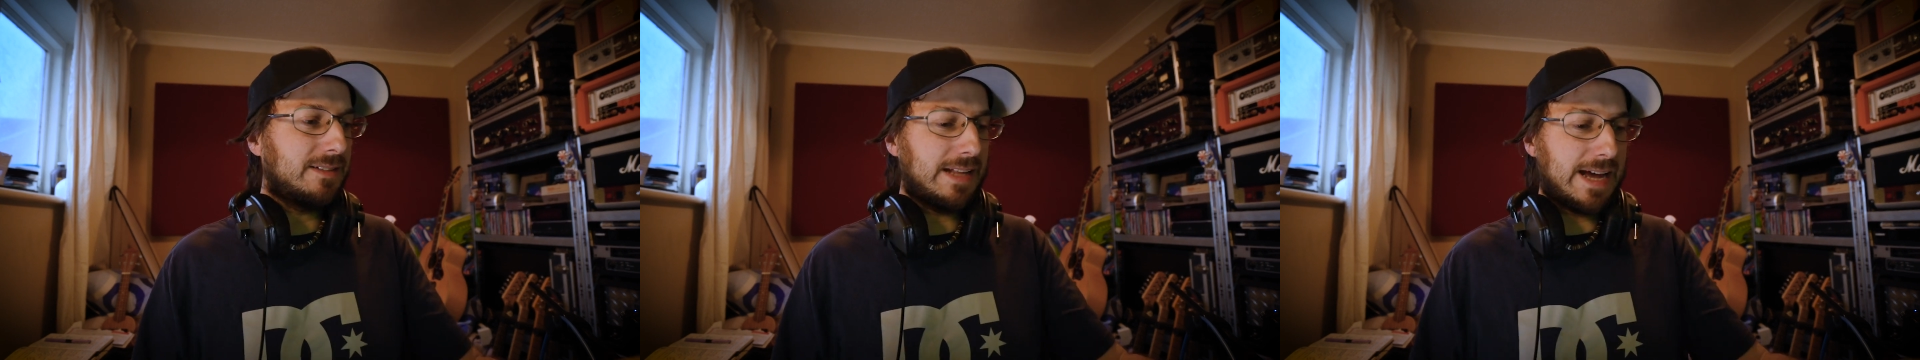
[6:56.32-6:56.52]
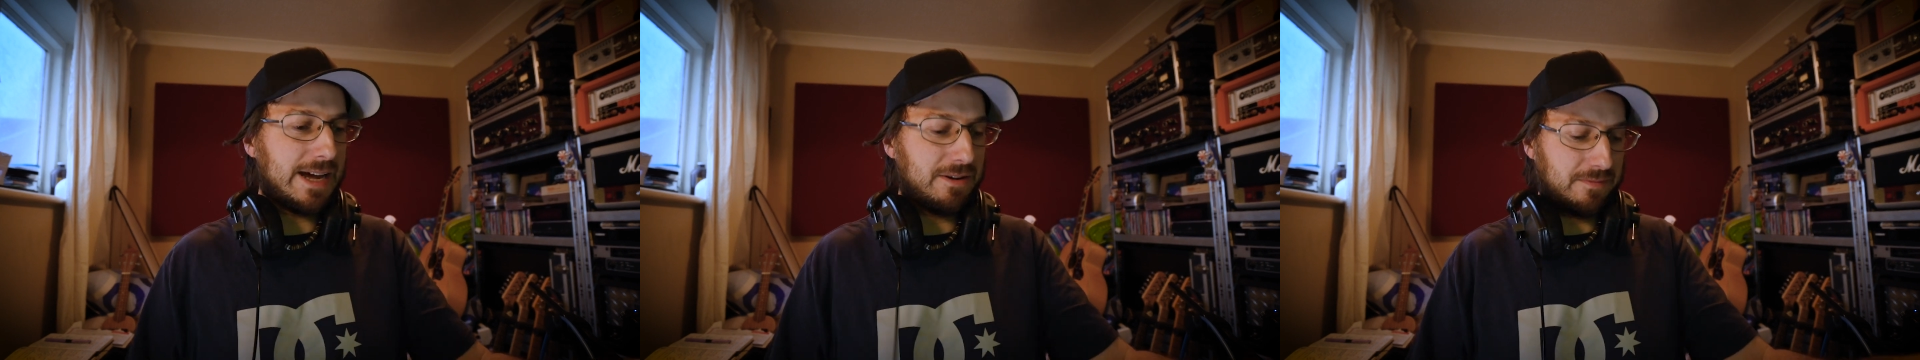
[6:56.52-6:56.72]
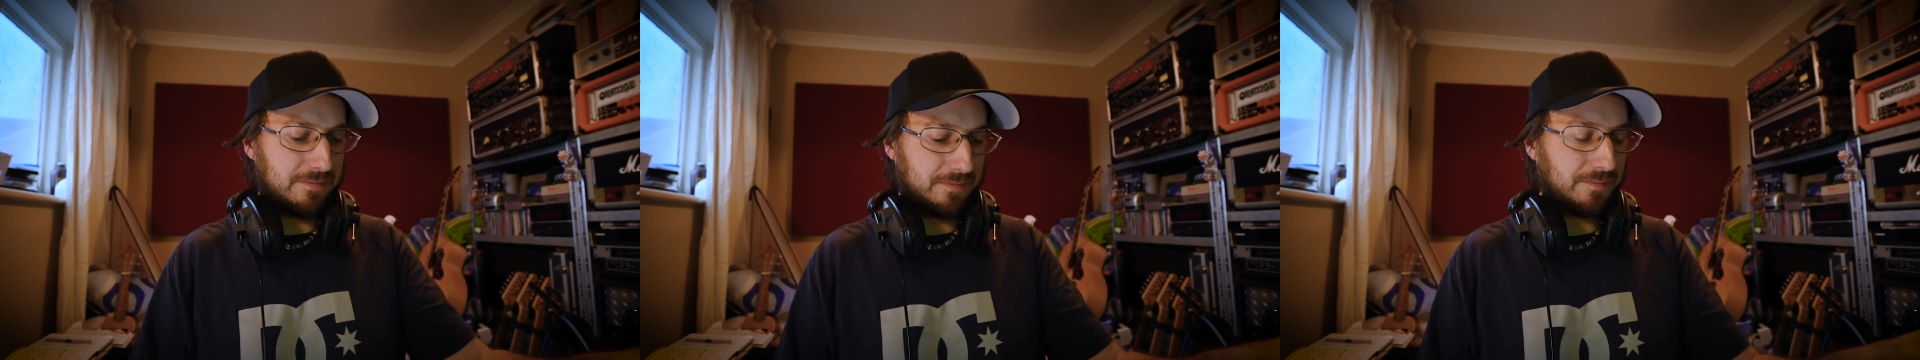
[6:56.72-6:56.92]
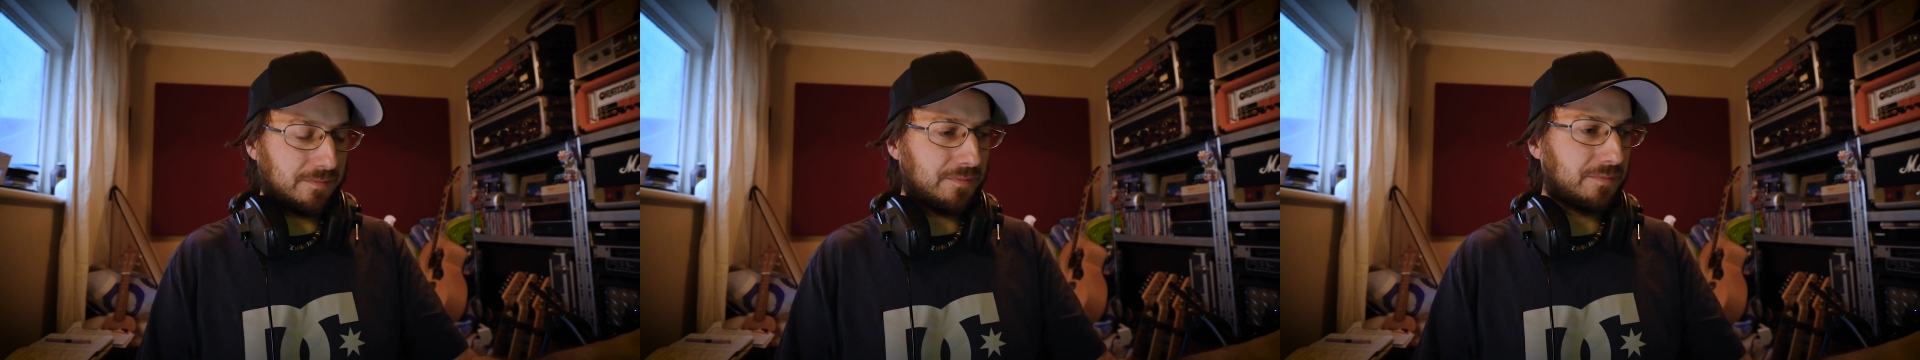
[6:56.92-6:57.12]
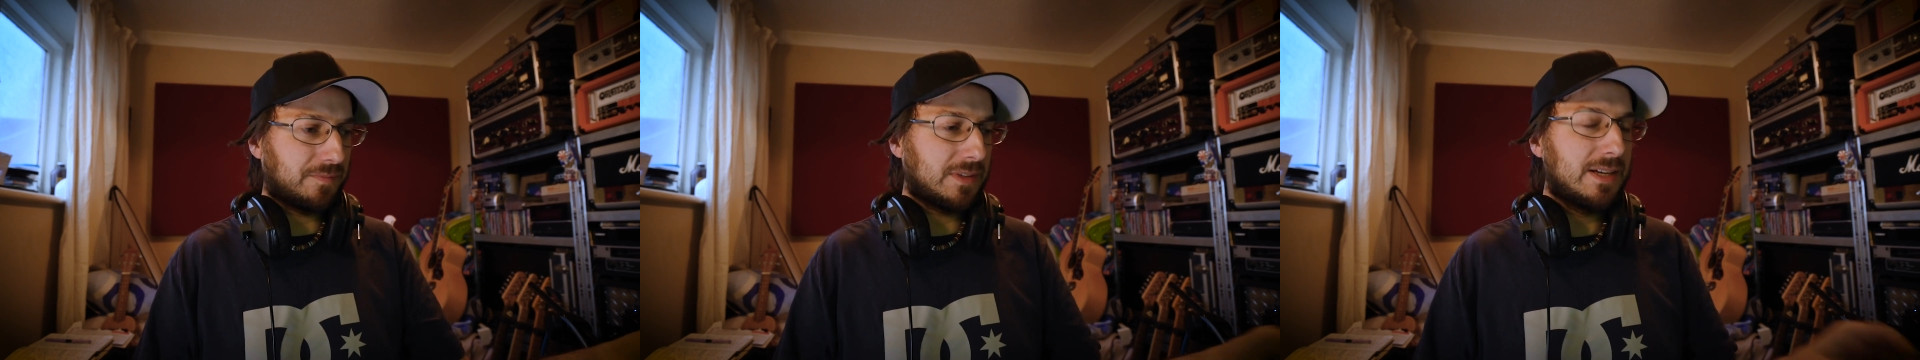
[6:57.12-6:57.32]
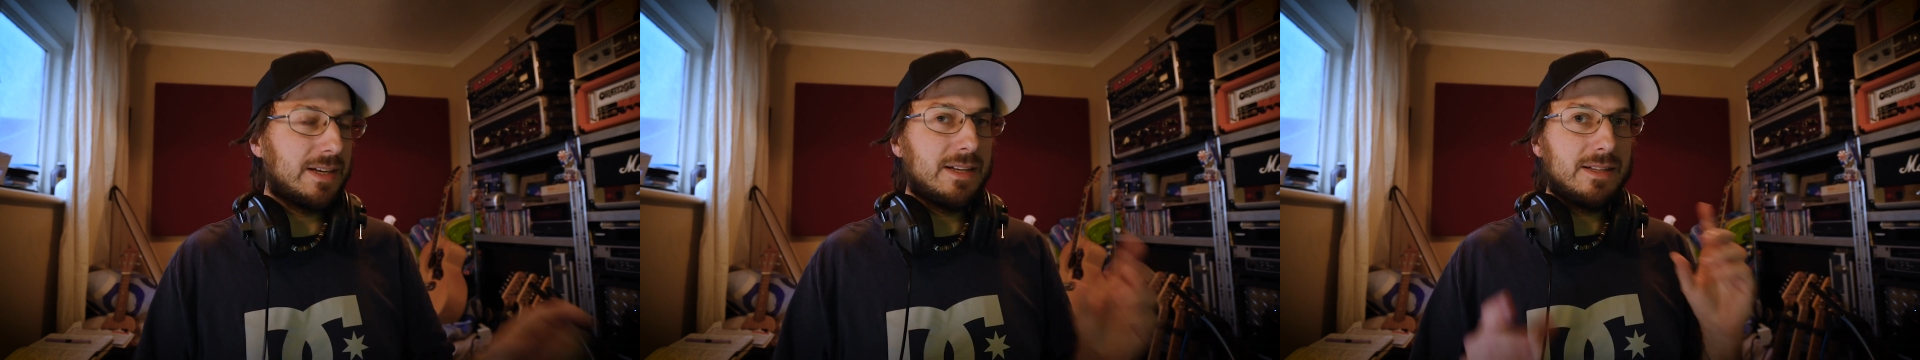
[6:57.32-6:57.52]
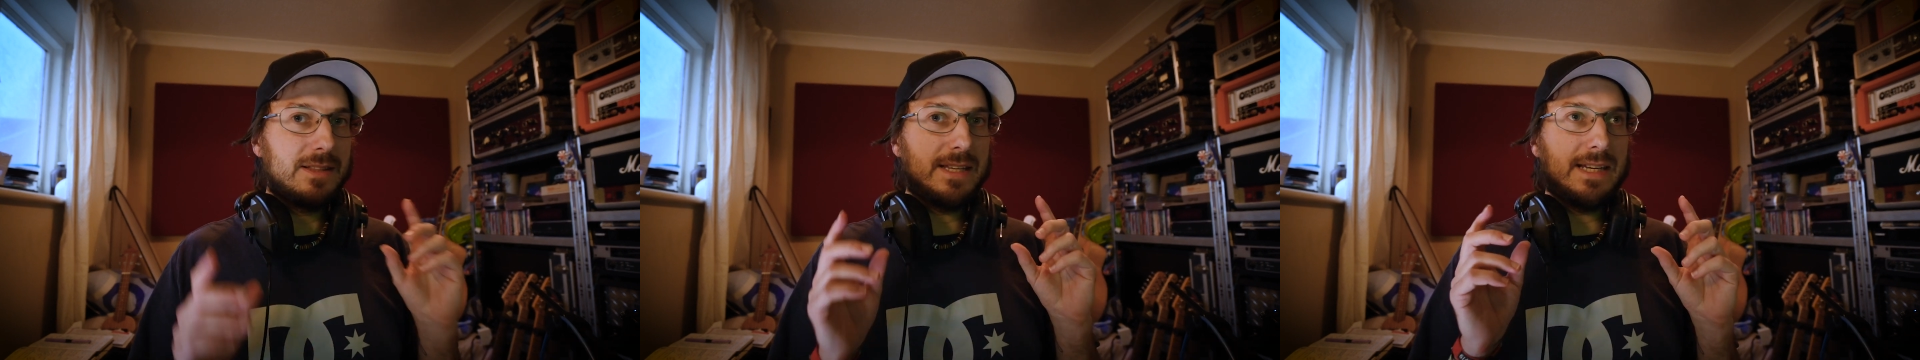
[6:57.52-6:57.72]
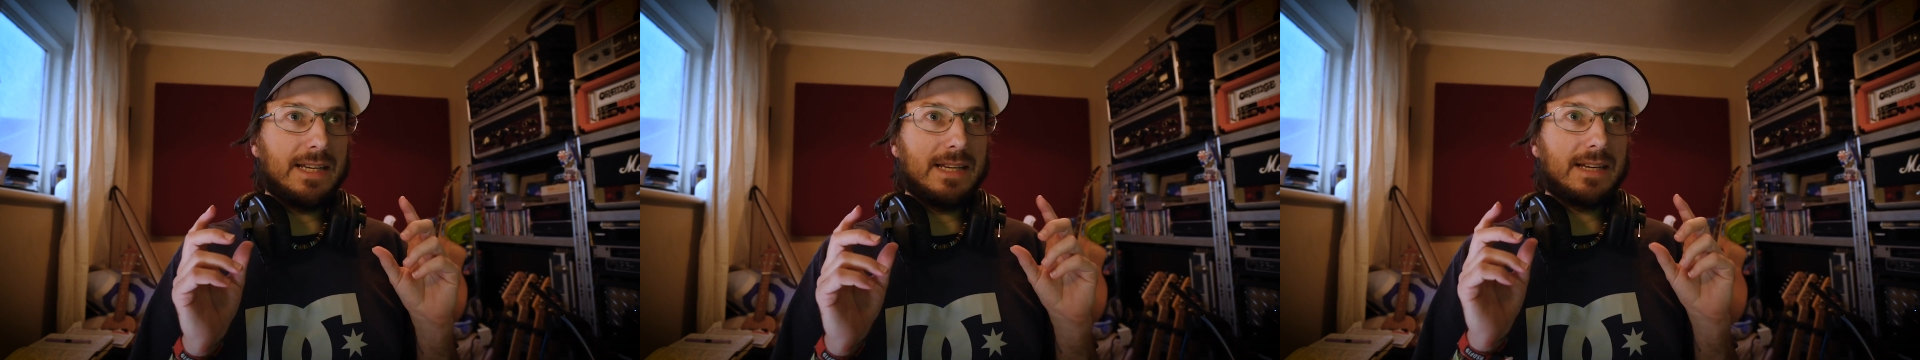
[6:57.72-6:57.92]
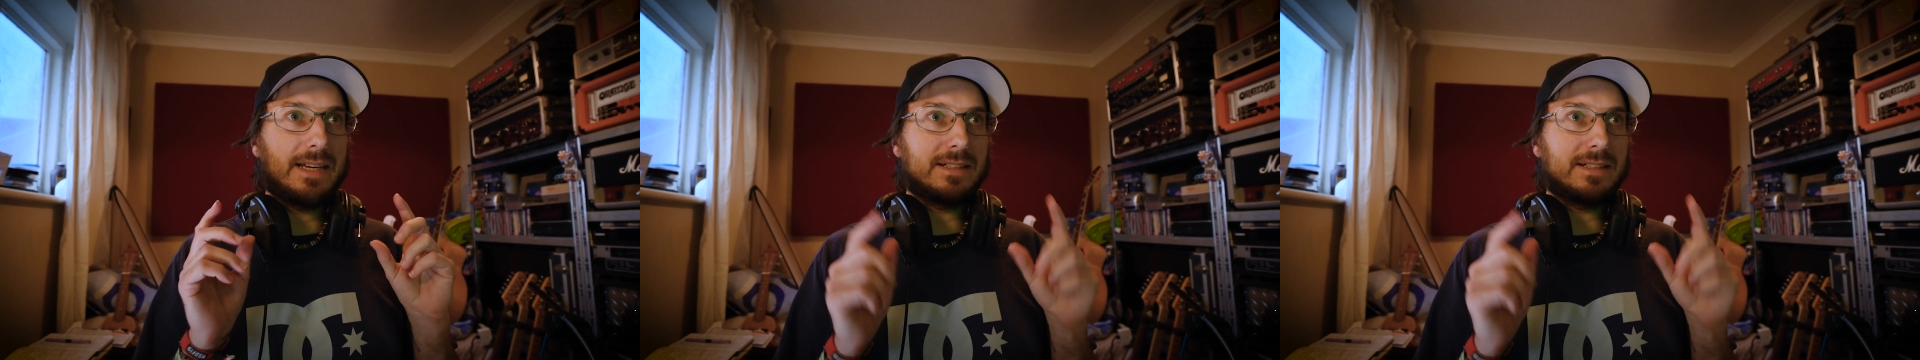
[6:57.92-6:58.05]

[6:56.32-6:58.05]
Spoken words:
Now, the